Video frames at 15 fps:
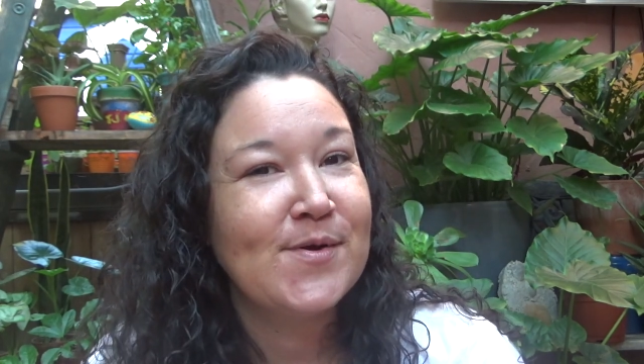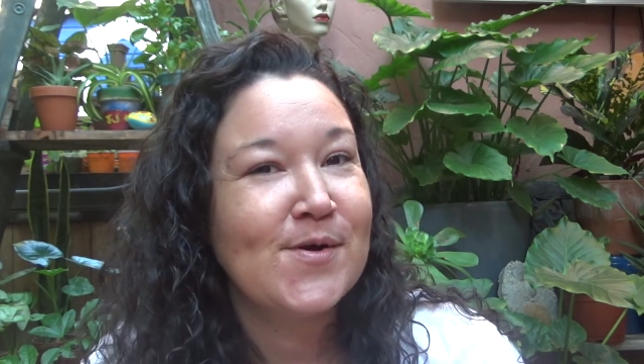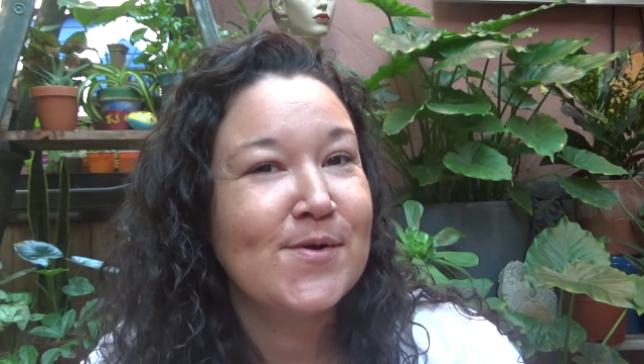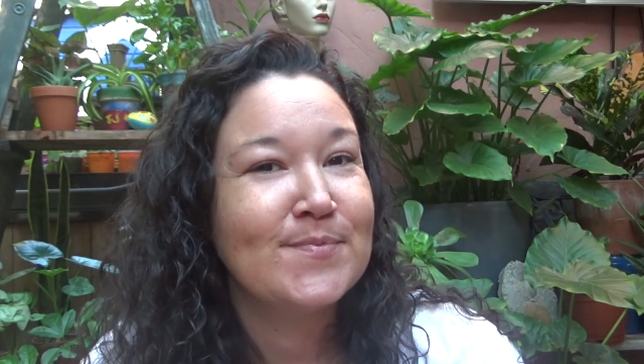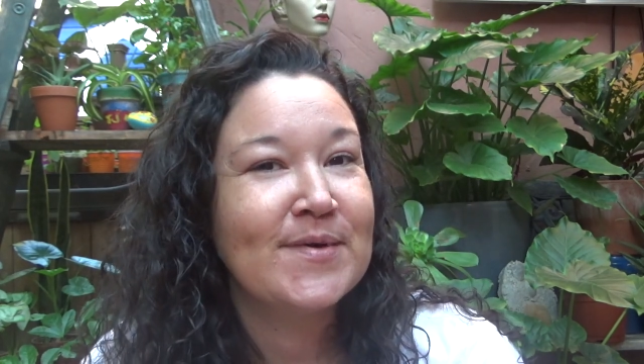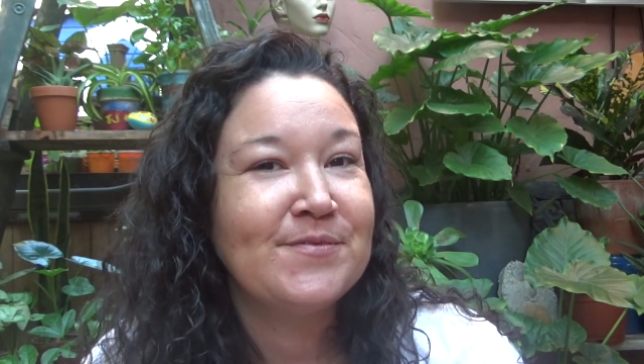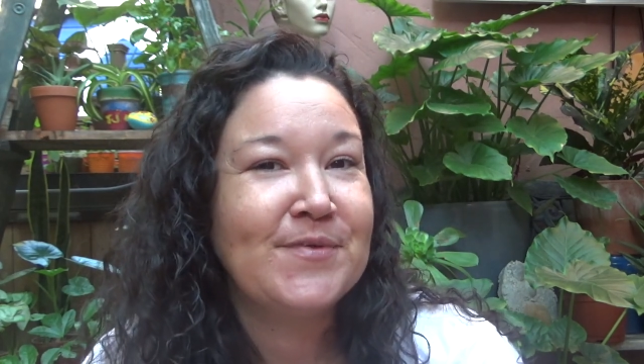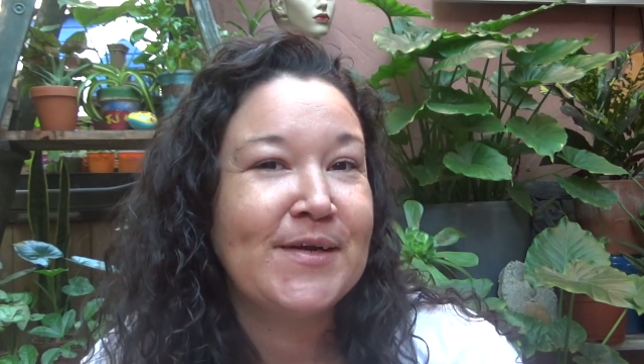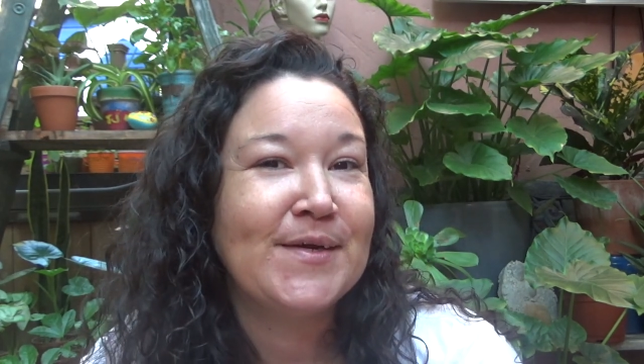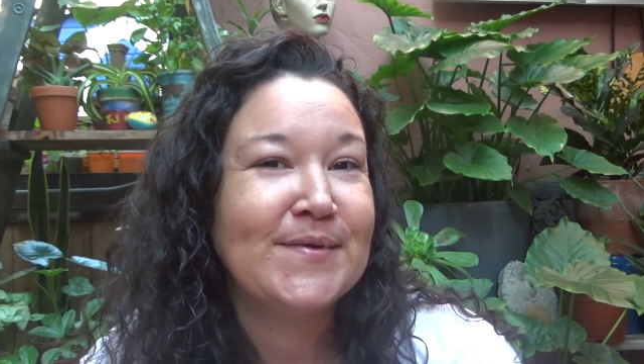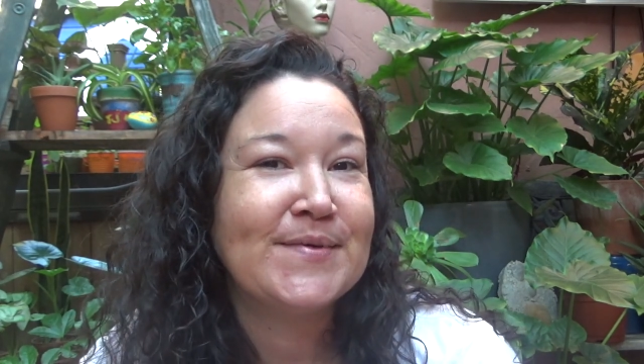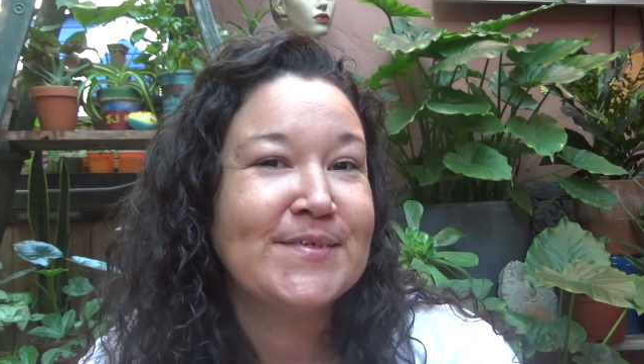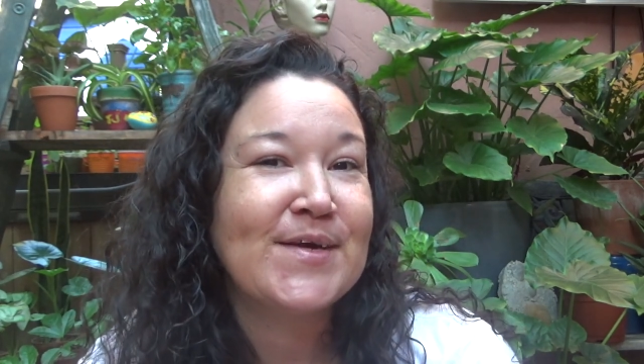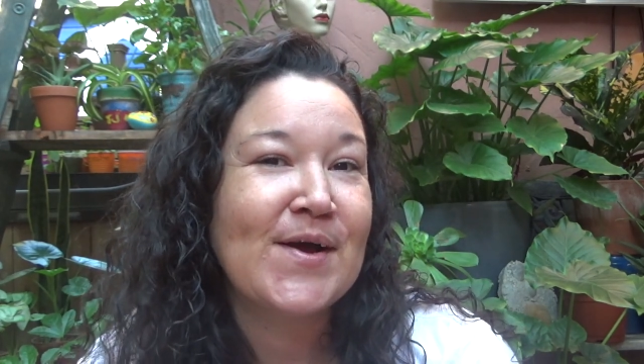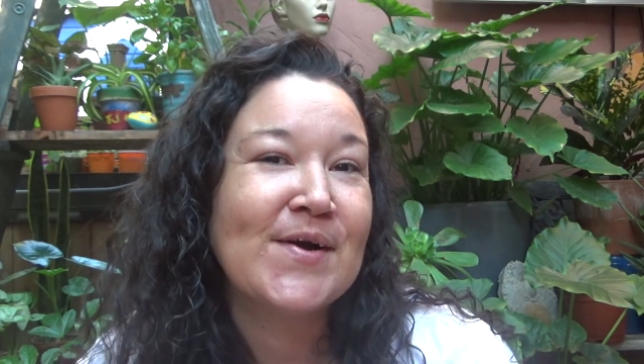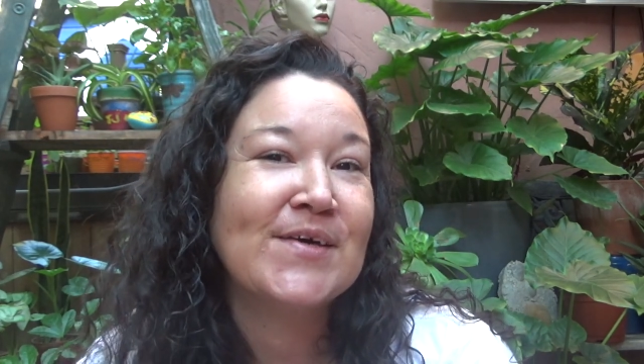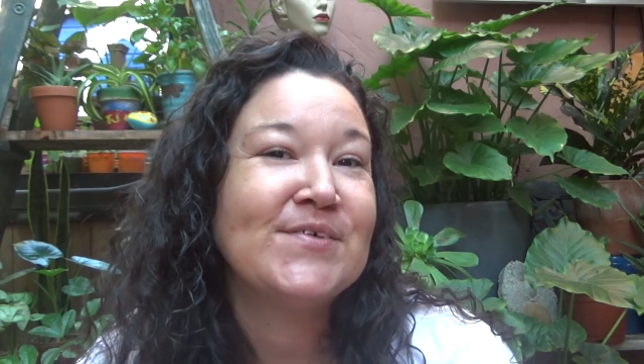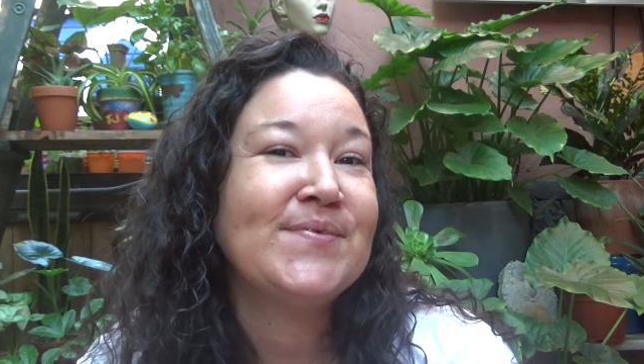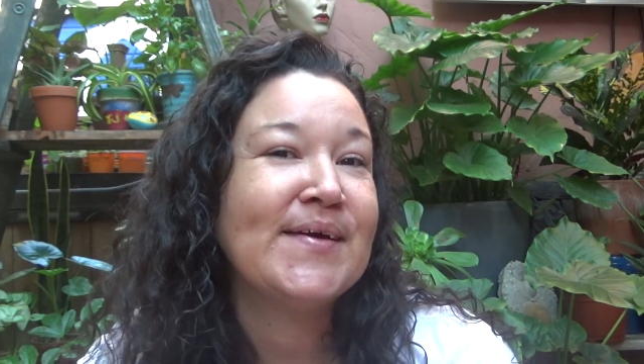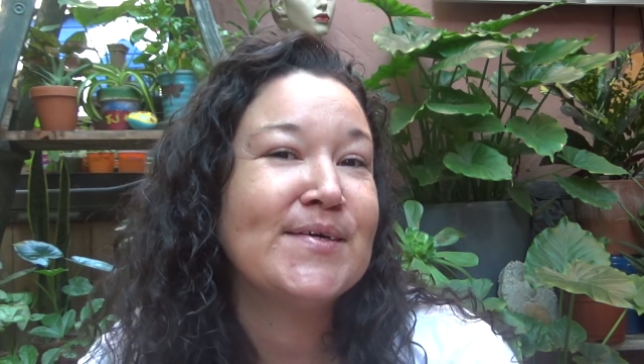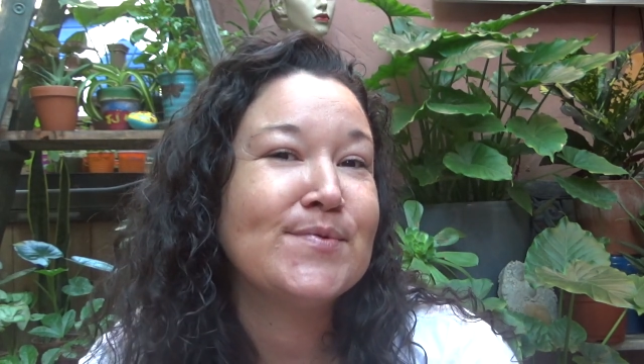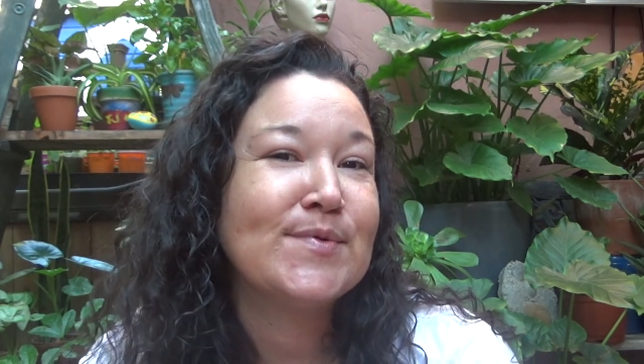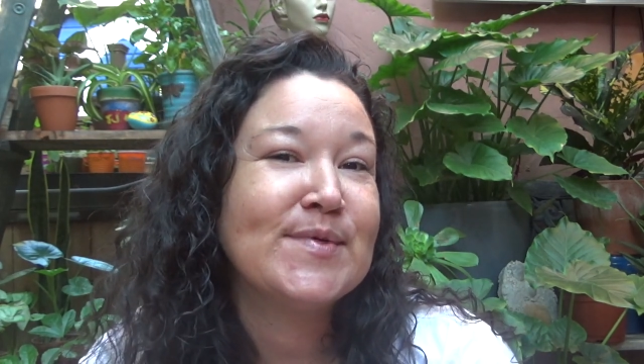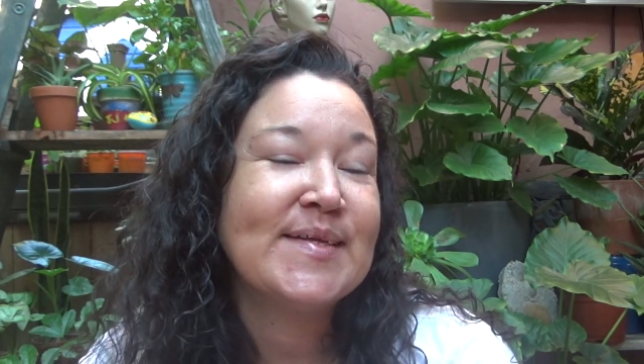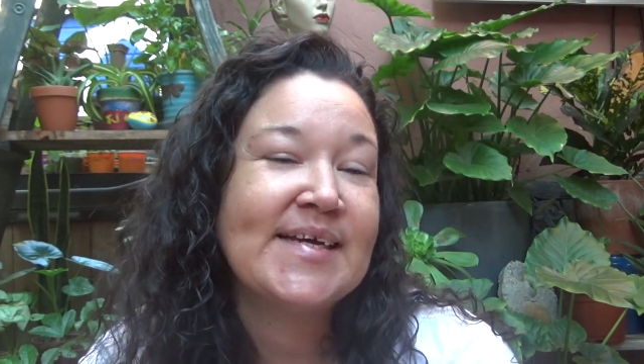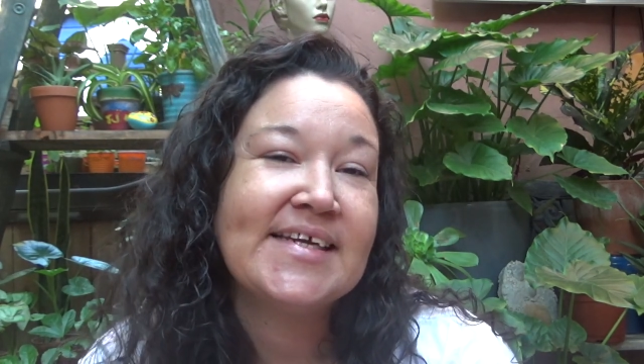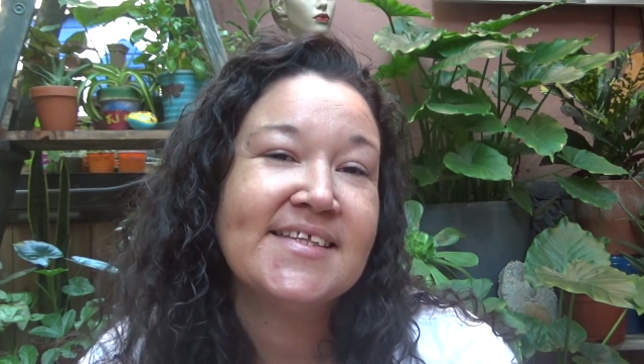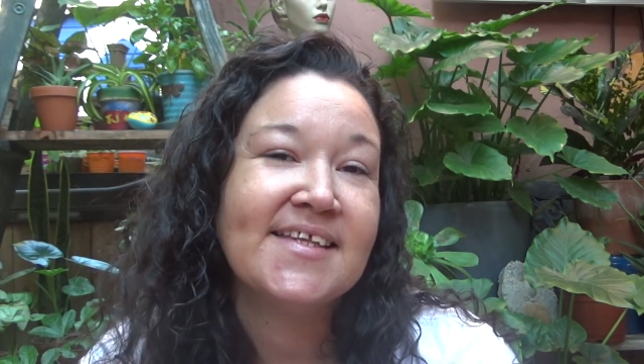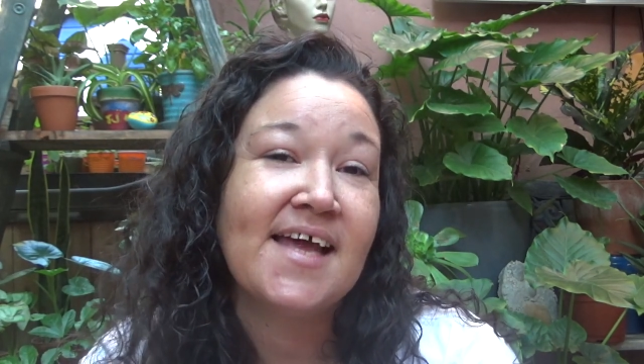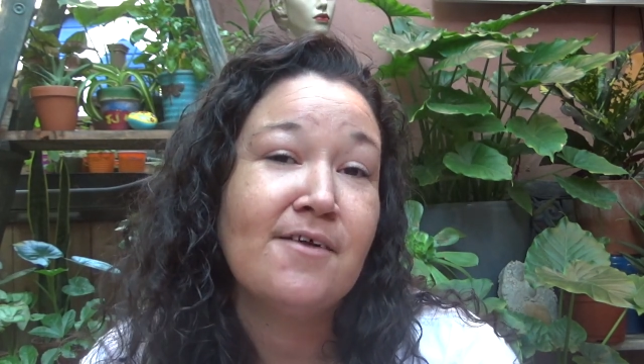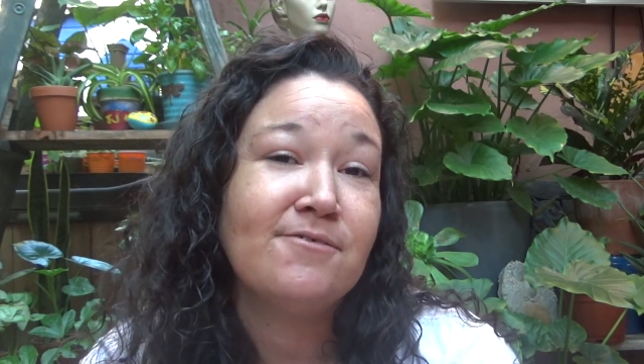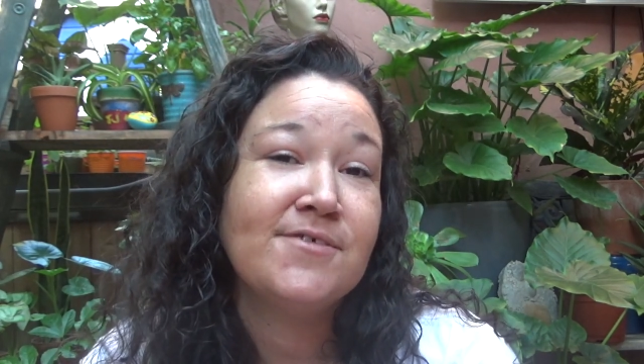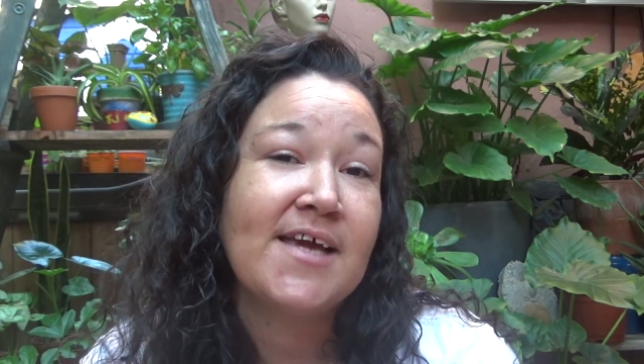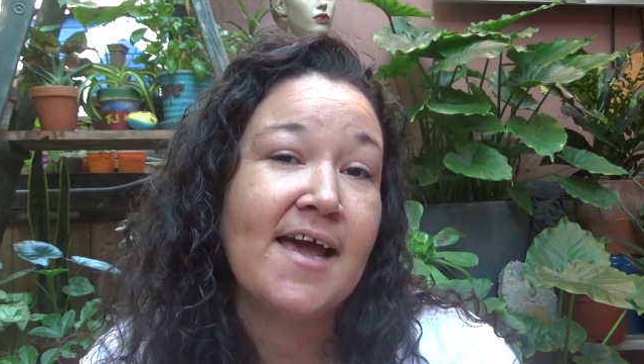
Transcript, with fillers: All my videos are available in left